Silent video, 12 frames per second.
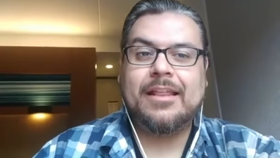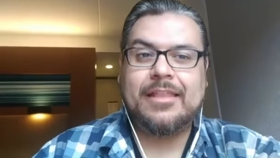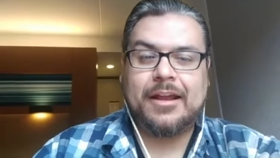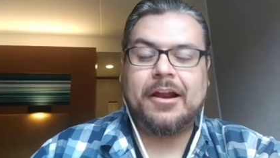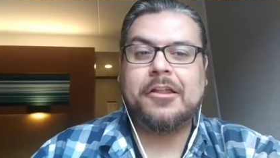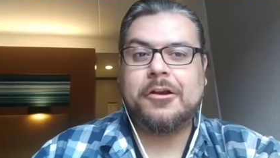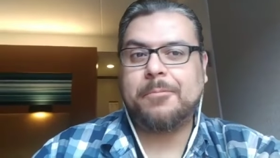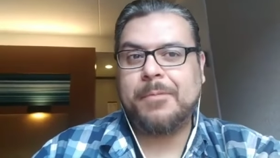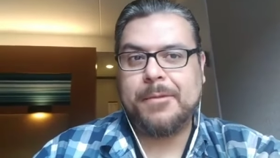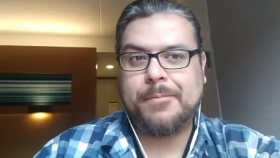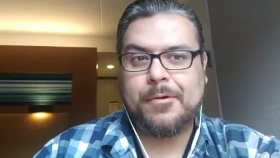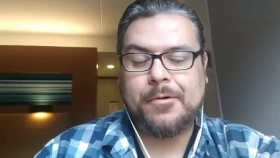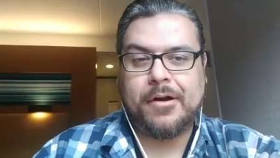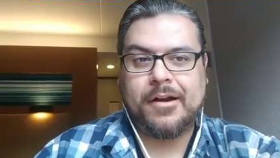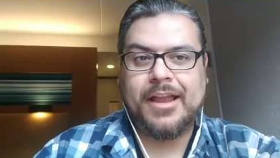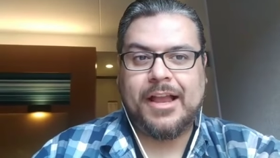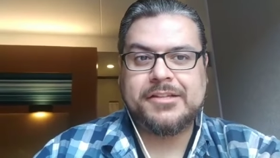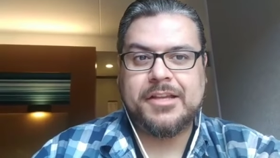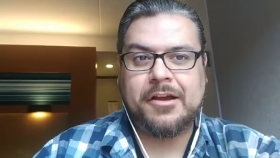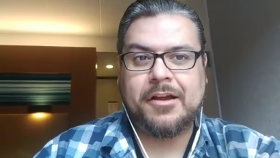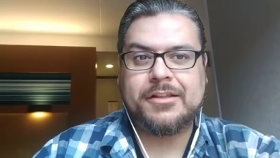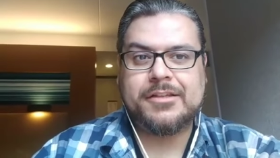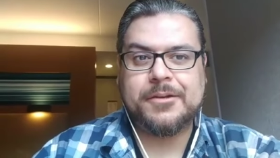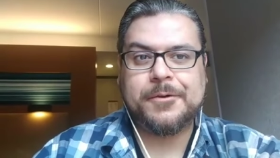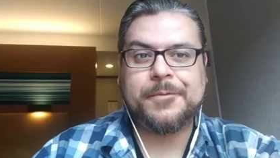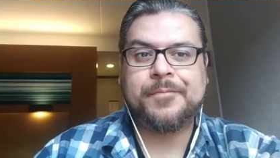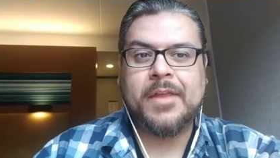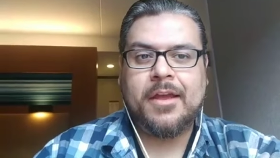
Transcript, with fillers: that other people are catching on to,